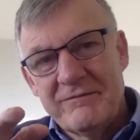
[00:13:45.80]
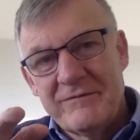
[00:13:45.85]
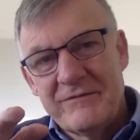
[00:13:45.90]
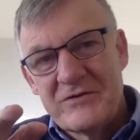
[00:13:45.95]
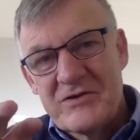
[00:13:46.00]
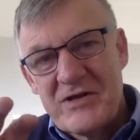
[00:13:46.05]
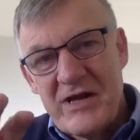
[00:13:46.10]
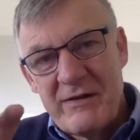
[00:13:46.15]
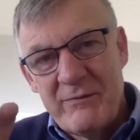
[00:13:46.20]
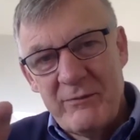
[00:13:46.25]

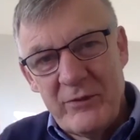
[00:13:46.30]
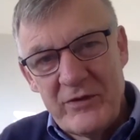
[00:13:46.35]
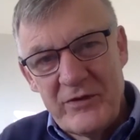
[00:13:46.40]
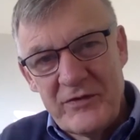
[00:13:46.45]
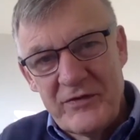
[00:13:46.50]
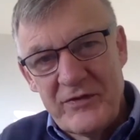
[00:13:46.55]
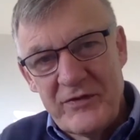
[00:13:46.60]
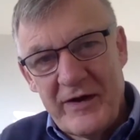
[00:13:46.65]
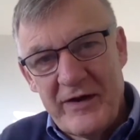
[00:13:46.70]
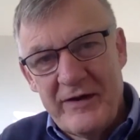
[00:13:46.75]
same
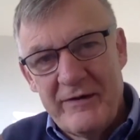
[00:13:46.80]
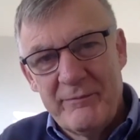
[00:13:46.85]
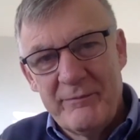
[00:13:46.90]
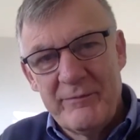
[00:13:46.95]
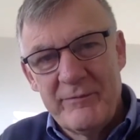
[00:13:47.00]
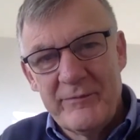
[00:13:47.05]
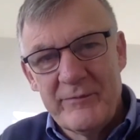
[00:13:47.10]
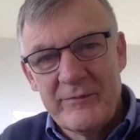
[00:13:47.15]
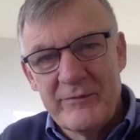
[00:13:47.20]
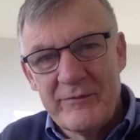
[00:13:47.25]
with
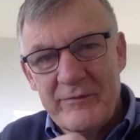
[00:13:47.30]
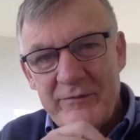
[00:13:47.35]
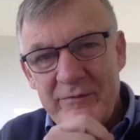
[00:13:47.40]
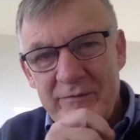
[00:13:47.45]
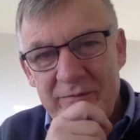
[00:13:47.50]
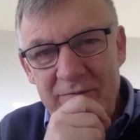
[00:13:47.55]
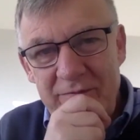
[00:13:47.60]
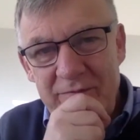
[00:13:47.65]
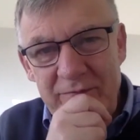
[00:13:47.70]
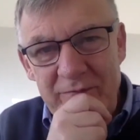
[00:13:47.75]

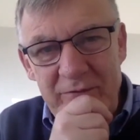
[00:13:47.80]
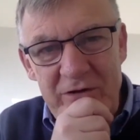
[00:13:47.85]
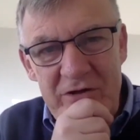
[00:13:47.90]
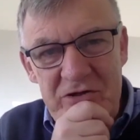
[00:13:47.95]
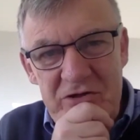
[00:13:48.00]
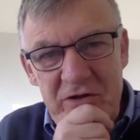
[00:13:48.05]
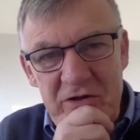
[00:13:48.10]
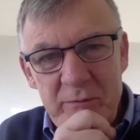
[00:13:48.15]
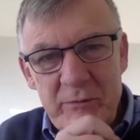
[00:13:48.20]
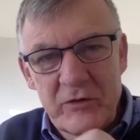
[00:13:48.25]

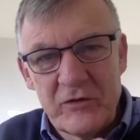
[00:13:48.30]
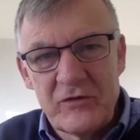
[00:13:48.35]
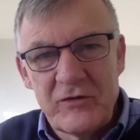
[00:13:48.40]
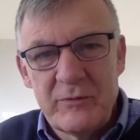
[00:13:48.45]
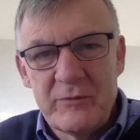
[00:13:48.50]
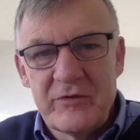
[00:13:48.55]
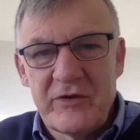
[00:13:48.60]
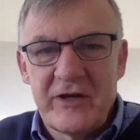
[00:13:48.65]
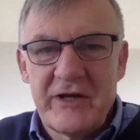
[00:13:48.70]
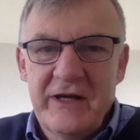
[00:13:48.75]
reaching
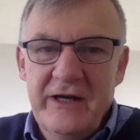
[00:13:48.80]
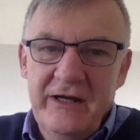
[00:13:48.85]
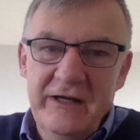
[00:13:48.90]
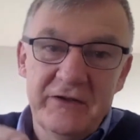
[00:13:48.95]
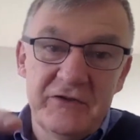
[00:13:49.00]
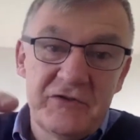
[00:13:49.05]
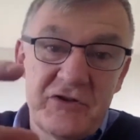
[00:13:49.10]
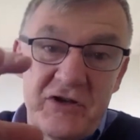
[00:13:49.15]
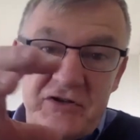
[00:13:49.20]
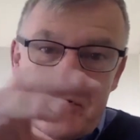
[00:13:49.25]
Muslims, it
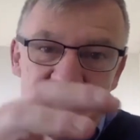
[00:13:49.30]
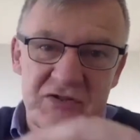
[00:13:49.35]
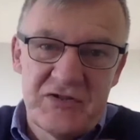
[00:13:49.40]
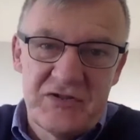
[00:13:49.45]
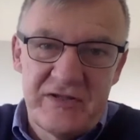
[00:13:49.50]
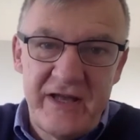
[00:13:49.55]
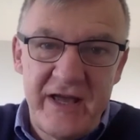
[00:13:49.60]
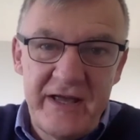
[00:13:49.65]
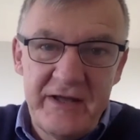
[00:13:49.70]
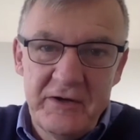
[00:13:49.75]
can't just
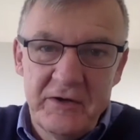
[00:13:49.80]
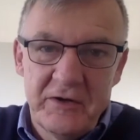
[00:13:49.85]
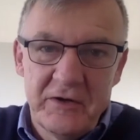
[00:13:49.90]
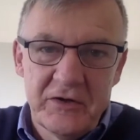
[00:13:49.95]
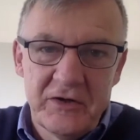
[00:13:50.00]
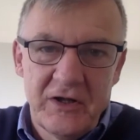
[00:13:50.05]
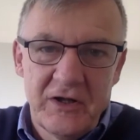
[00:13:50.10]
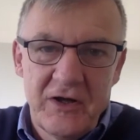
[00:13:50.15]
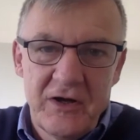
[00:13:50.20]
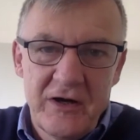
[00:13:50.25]
stay
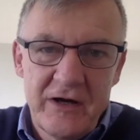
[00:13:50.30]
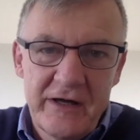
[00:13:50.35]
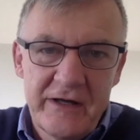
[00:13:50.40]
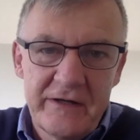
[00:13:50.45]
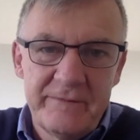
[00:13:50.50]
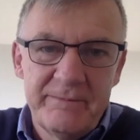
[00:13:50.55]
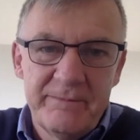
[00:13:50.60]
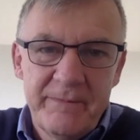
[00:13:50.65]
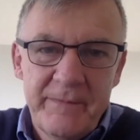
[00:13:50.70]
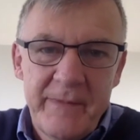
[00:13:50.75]

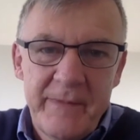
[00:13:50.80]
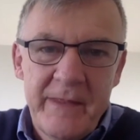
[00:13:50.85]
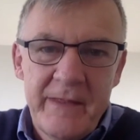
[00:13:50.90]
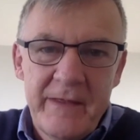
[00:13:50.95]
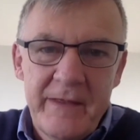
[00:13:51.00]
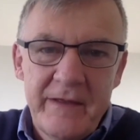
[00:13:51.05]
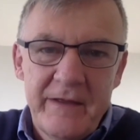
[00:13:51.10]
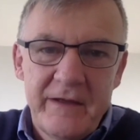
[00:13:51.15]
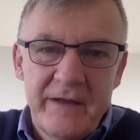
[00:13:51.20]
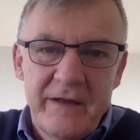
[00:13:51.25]
online.
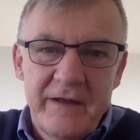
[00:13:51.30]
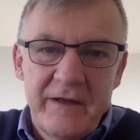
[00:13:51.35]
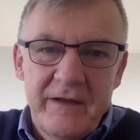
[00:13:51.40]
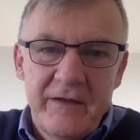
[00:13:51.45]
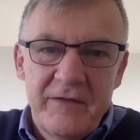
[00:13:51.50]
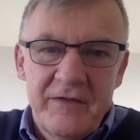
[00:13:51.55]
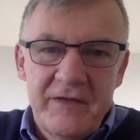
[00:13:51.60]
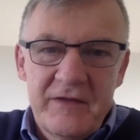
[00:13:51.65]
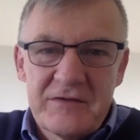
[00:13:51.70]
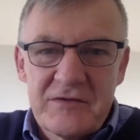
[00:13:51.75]

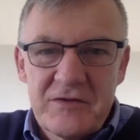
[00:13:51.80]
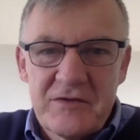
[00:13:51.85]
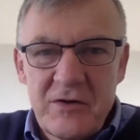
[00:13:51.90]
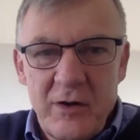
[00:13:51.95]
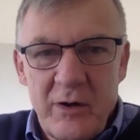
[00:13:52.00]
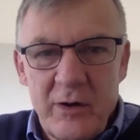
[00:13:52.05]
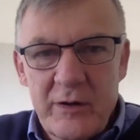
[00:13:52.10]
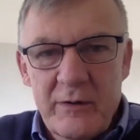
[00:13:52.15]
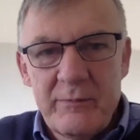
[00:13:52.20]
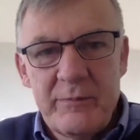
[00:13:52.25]
There's
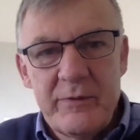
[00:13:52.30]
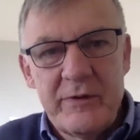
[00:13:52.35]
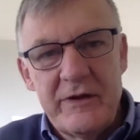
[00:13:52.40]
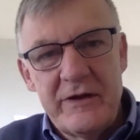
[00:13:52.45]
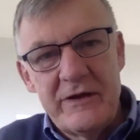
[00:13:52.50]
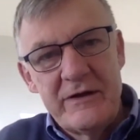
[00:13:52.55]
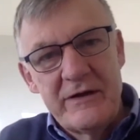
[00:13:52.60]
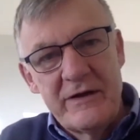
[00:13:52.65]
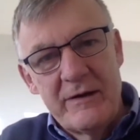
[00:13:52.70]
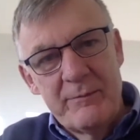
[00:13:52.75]
got to
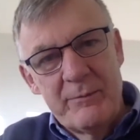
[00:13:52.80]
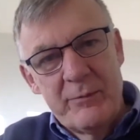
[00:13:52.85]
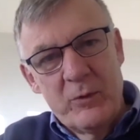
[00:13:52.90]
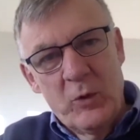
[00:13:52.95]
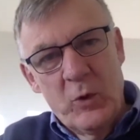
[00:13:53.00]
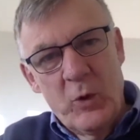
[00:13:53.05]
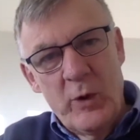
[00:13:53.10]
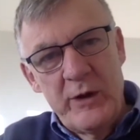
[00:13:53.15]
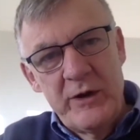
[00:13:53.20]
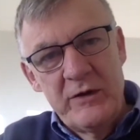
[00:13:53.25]
be a
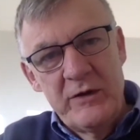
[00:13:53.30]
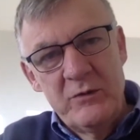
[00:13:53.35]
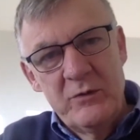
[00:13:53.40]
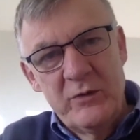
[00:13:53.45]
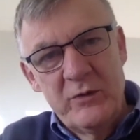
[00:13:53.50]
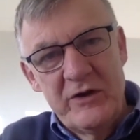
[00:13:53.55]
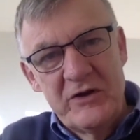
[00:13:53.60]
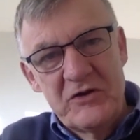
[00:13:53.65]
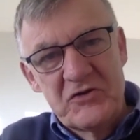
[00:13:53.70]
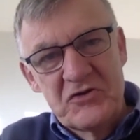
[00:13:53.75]
point at
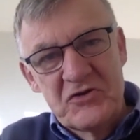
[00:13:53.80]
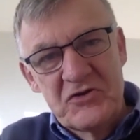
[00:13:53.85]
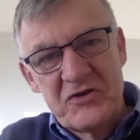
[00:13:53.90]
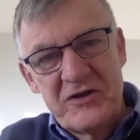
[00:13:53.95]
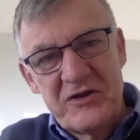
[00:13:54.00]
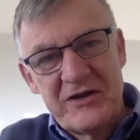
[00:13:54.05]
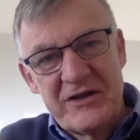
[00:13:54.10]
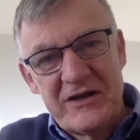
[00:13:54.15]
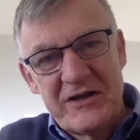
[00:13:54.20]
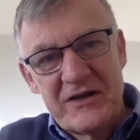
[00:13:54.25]
which
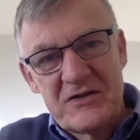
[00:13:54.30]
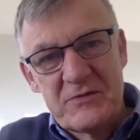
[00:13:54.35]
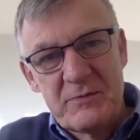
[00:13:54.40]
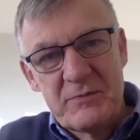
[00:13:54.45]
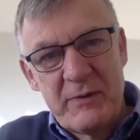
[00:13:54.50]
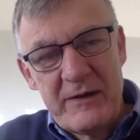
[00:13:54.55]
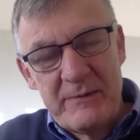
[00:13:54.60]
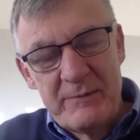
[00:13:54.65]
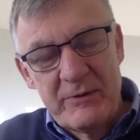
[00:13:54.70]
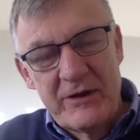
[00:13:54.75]
it gets
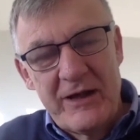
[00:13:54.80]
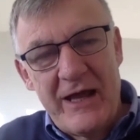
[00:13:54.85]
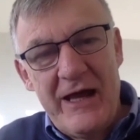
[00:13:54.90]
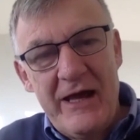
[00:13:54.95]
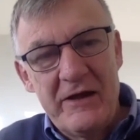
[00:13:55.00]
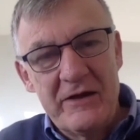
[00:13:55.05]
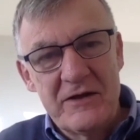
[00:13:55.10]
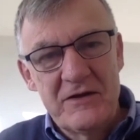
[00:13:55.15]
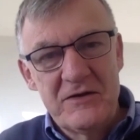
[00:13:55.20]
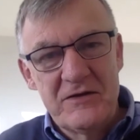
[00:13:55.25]
people
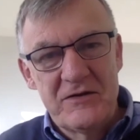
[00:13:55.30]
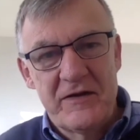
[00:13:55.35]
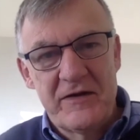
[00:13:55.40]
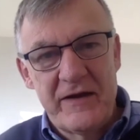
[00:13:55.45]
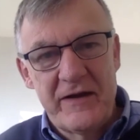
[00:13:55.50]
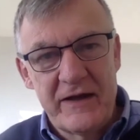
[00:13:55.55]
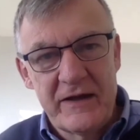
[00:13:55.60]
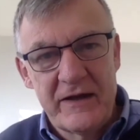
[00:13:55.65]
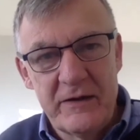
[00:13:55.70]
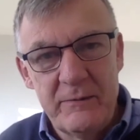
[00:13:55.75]
out into
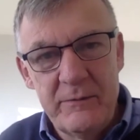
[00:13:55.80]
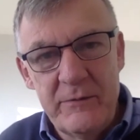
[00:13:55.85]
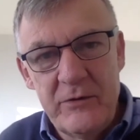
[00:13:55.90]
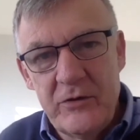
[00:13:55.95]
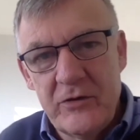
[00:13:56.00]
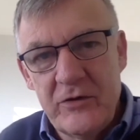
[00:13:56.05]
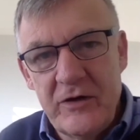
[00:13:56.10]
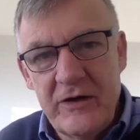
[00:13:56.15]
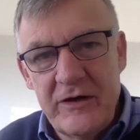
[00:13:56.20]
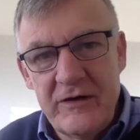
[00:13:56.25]
their
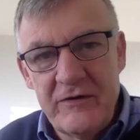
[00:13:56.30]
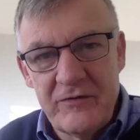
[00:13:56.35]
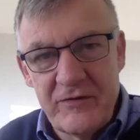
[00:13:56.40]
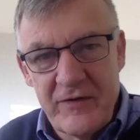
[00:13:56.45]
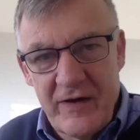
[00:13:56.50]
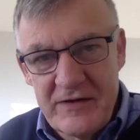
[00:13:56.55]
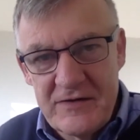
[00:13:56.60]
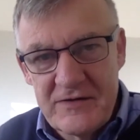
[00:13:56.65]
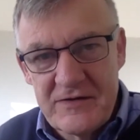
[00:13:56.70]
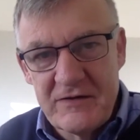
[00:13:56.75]
community
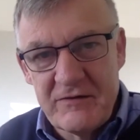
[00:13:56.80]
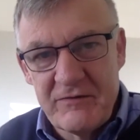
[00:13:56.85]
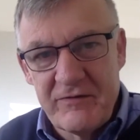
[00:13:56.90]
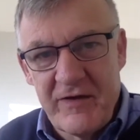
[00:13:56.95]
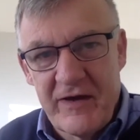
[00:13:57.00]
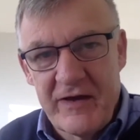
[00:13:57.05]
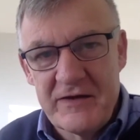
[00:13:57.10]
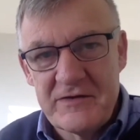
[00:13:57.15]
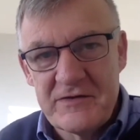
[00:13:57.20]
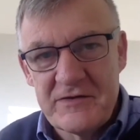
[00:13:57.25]
face to
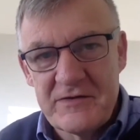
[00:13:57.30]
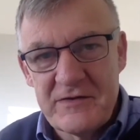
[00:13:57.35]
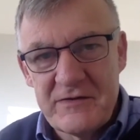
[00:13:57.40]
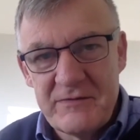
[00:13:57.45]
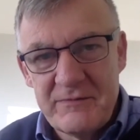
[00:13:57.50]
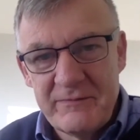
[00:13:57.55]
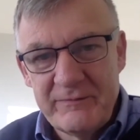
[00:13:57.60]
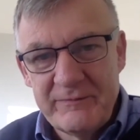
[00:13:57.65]
face.